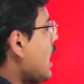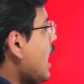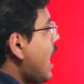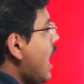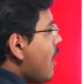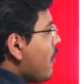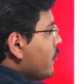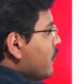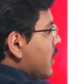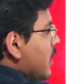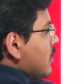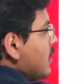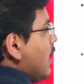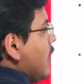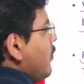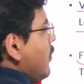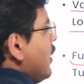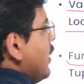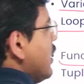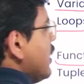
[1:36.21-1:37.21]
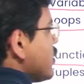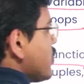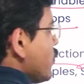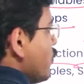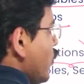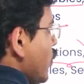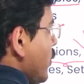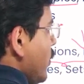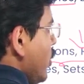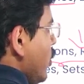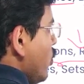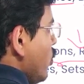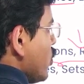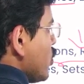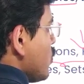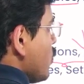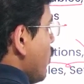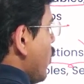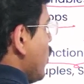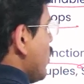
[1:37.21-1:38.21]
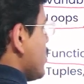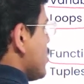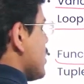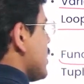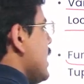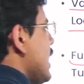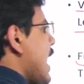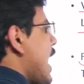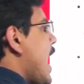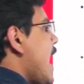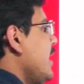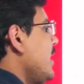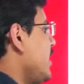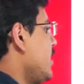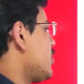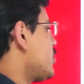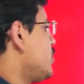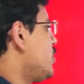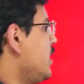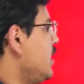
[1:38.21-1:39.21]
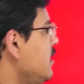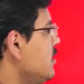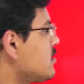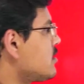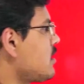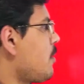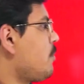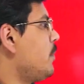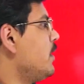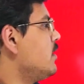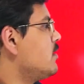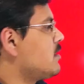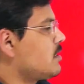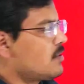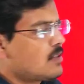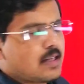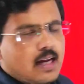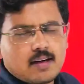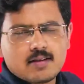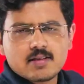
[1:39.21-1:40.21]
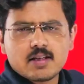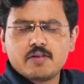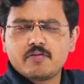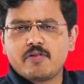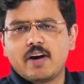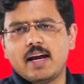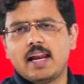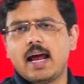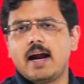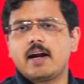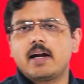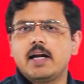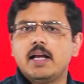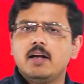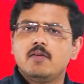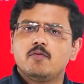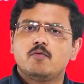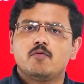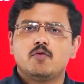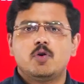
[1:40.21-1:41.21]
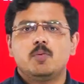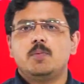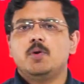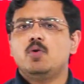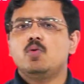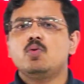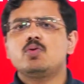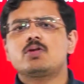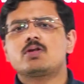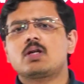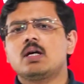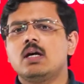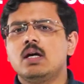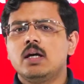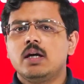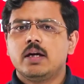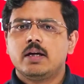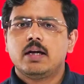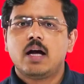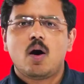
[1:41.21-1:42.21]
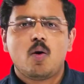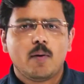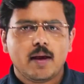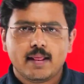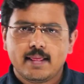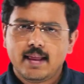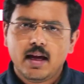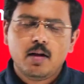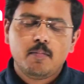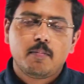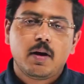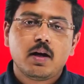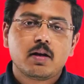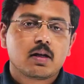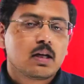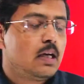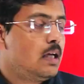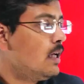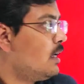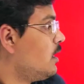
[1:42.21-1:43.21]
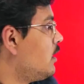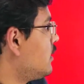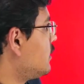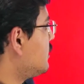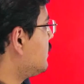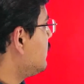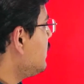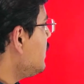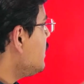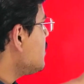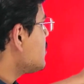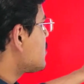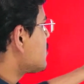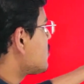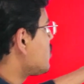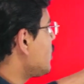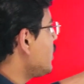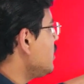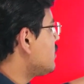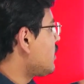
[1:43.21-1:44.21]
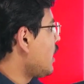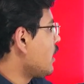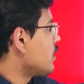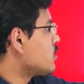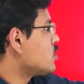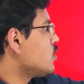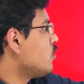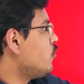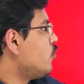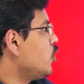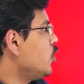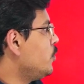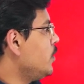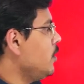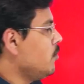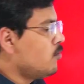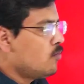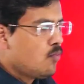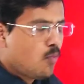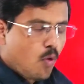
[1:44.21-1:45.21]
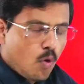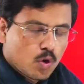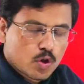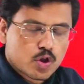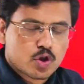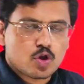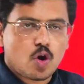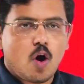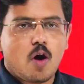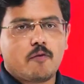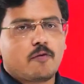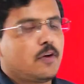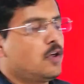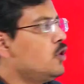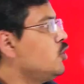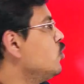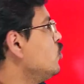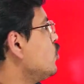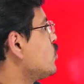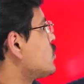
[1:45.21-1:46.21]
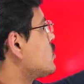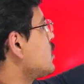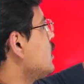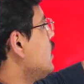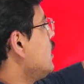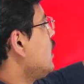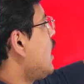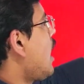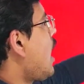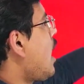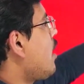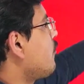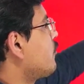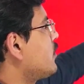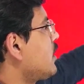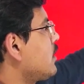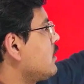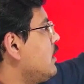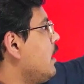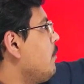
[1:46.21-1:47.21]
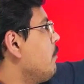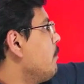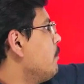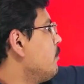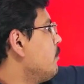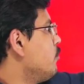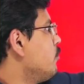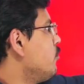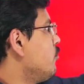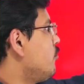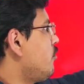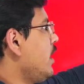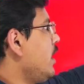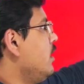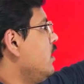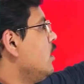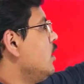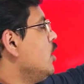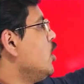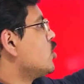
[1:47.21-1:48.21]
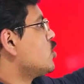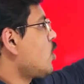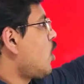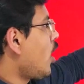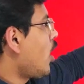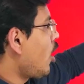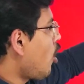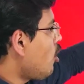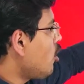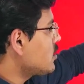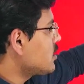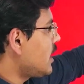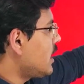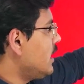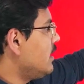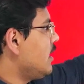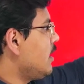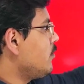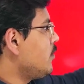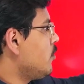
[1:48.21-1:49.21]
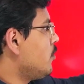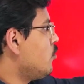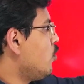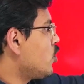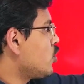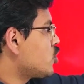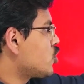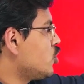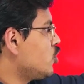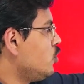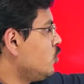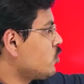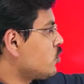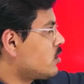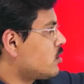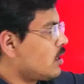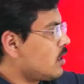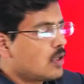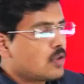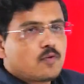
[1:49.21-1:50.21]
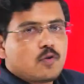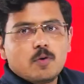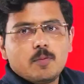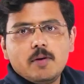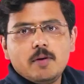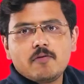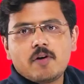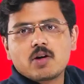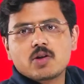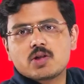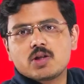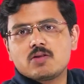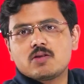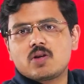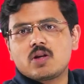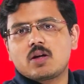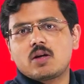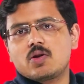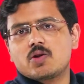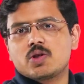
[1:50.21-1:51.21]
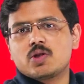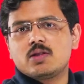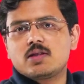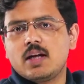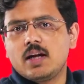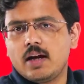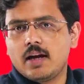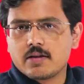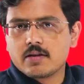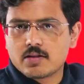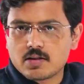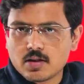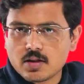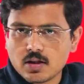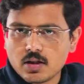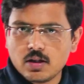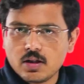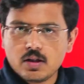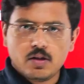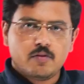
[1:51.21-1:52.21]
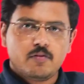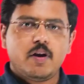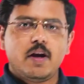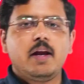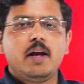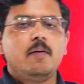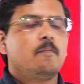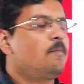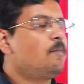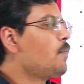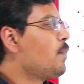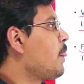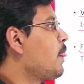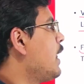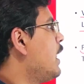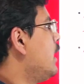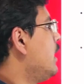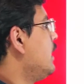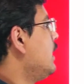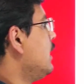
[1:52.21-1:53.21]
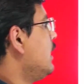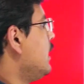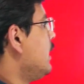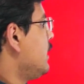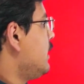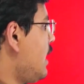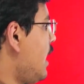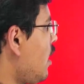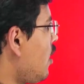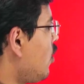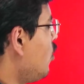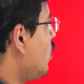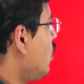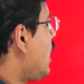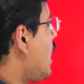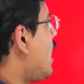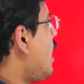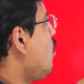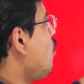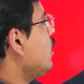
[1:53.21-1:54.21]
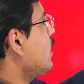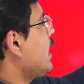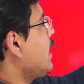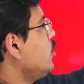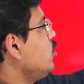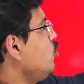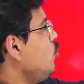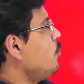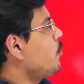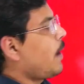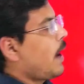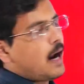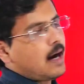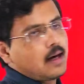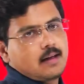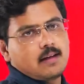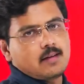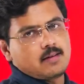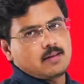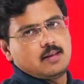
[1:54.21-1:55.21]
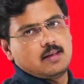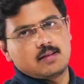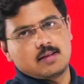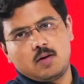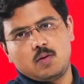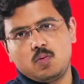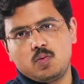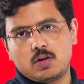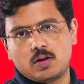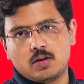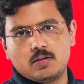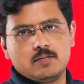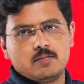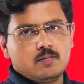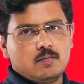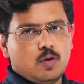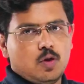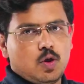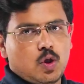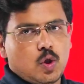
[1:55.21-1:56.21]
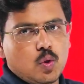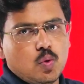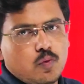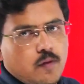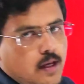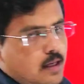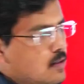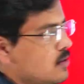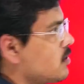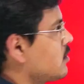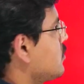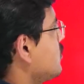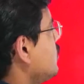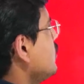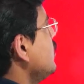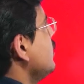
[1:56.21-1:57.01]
After them, list would be used most and dictionaries, tuples, sets and file handling would be used now and then. But these three things would be most often used after them, fine. So alongside them, the most used things would be functions, recursions and list, fine. Now, how can you practice this out? Two ways.